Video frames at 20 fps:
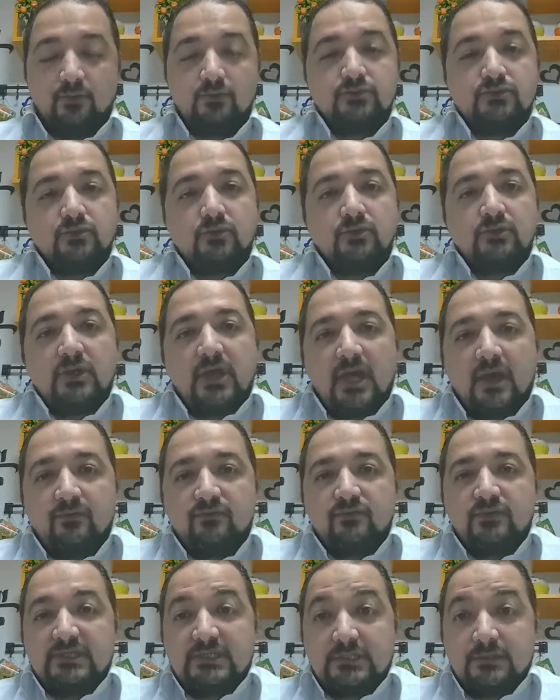also you
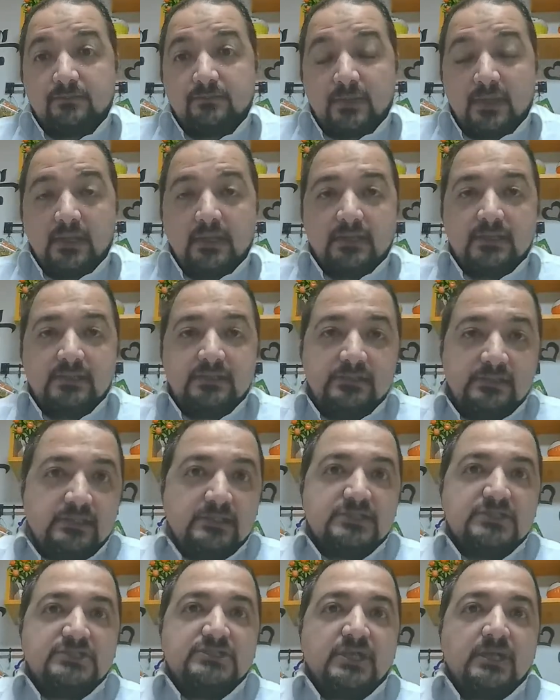have to keep a
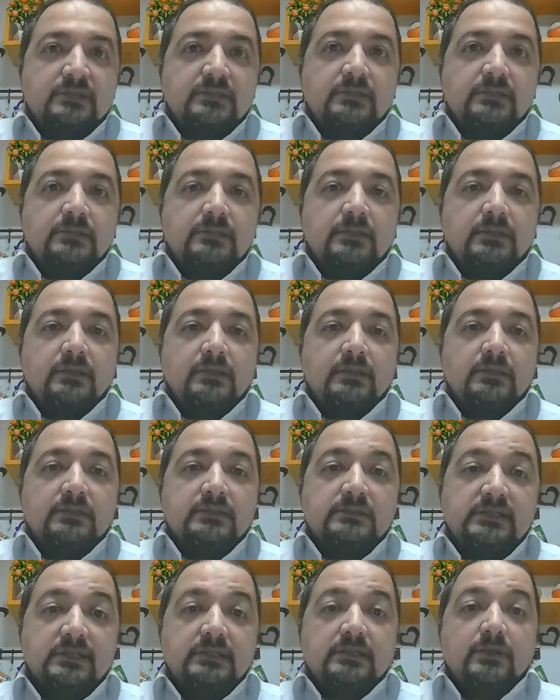clear channel,
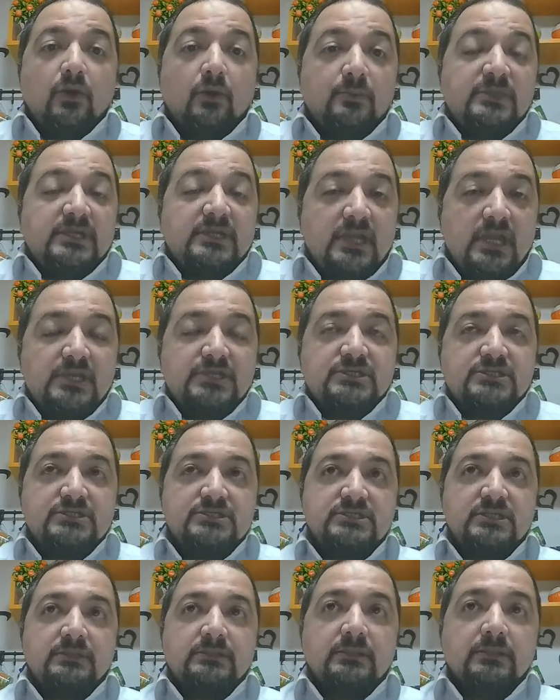clear
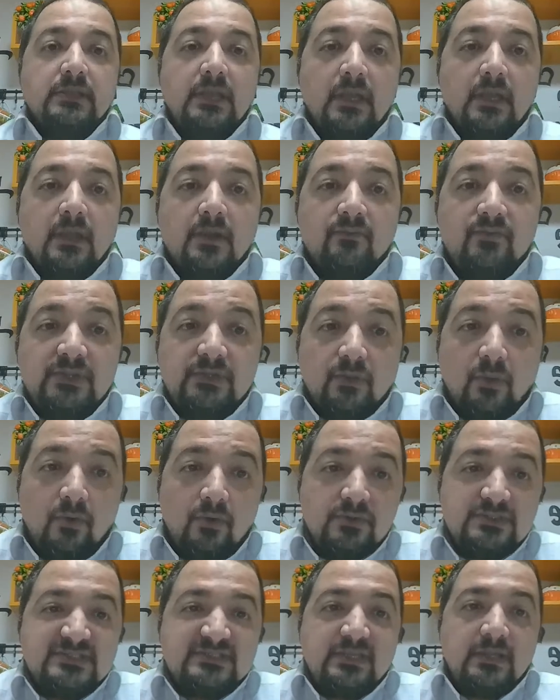communication channel with
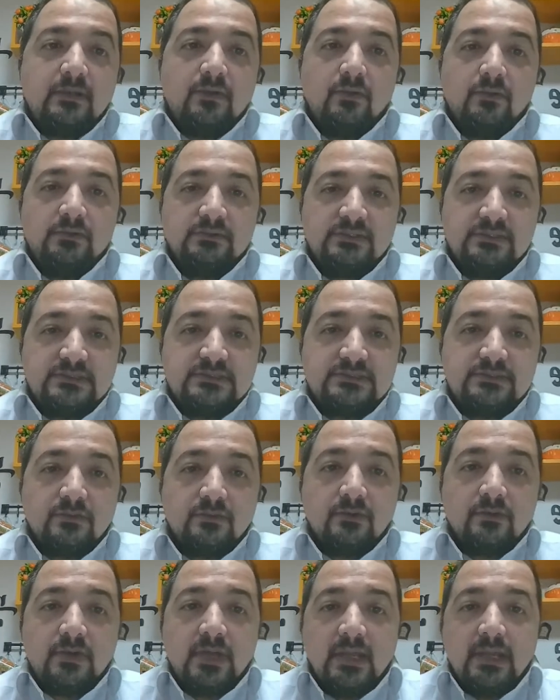all stakeholders.
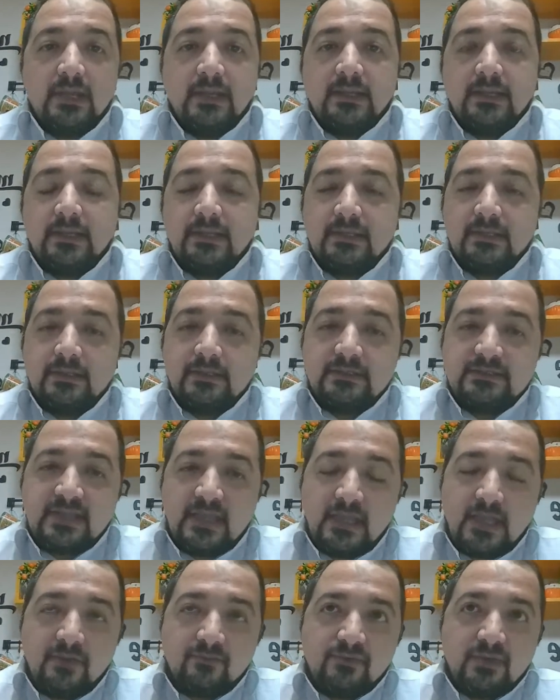So
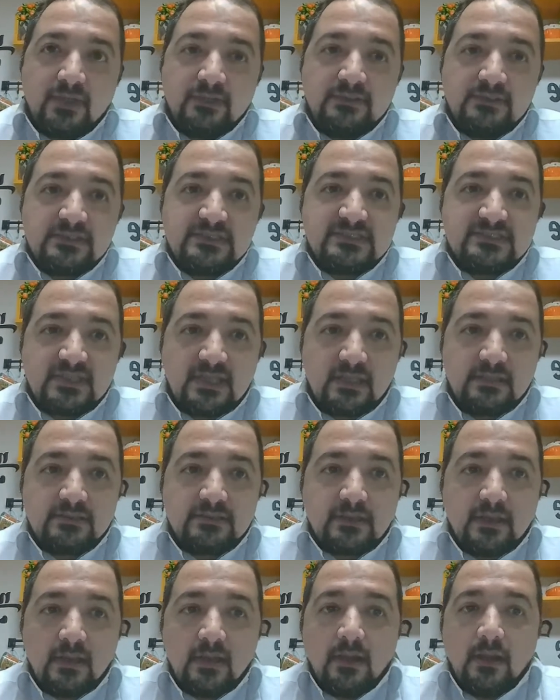they have to
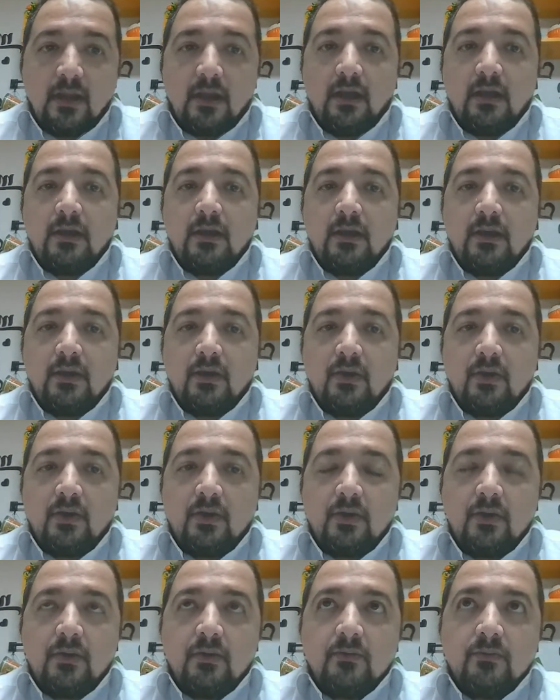understand
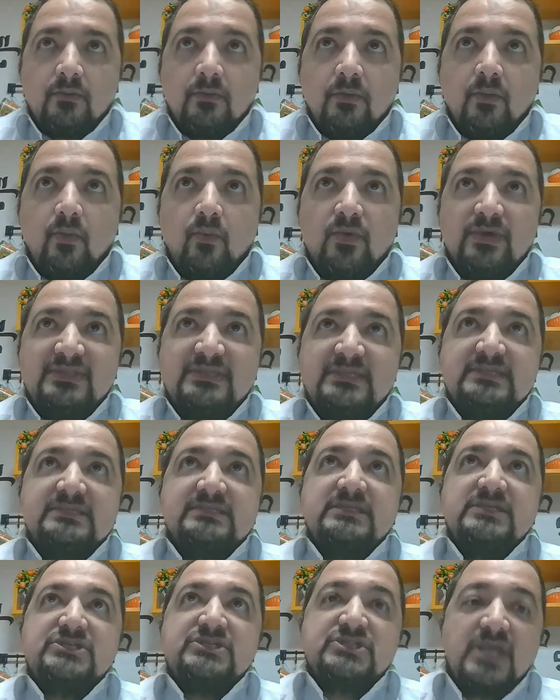uh, what
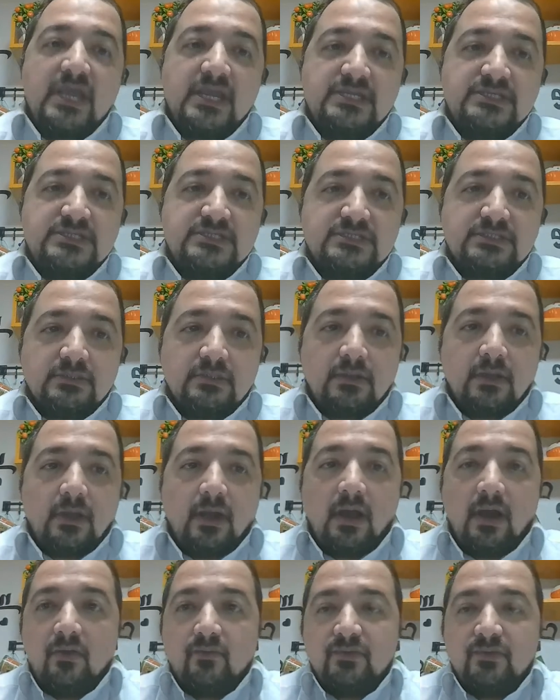is the change,
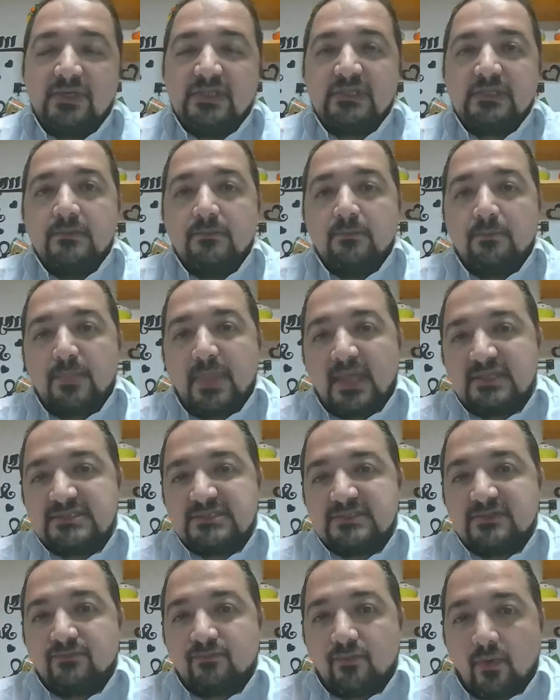how it
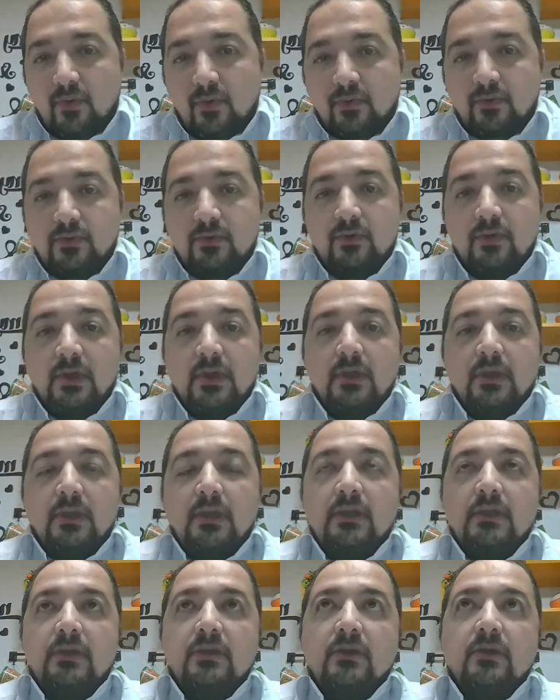impacts the work.
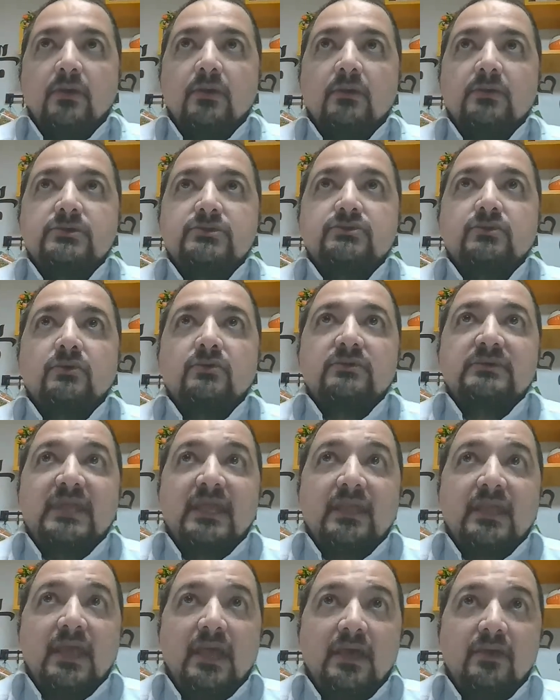So
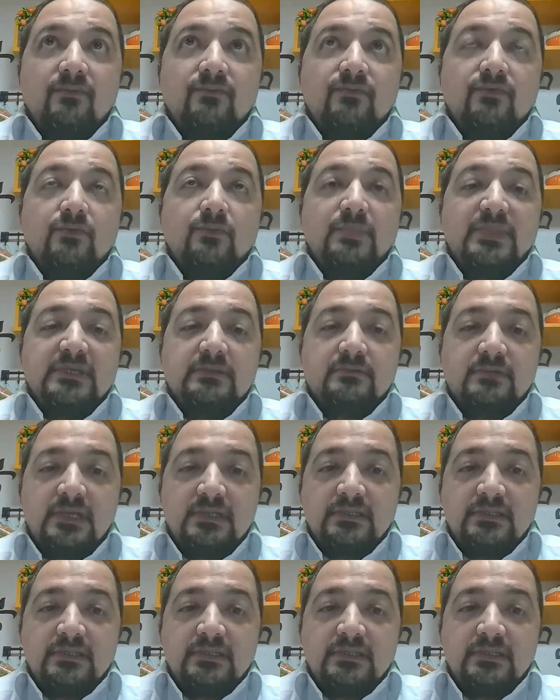they have to be